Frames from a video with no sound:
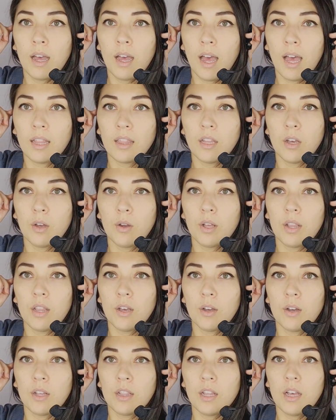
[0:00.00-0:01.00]
Hello,
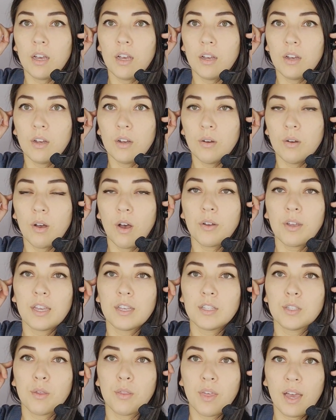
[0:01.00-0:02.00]
hello, hello.
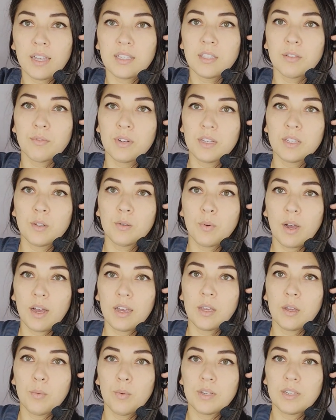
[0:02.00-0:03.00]
Okay, so that's the reason why
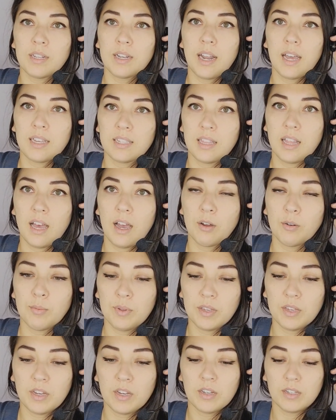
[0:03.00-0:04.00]
it wasn't as loud,
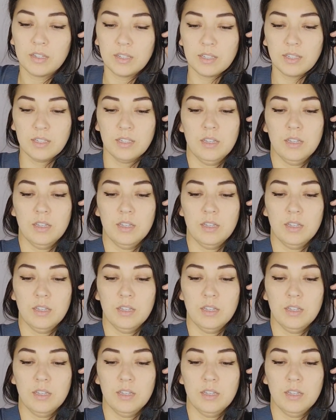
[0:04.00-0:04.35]
because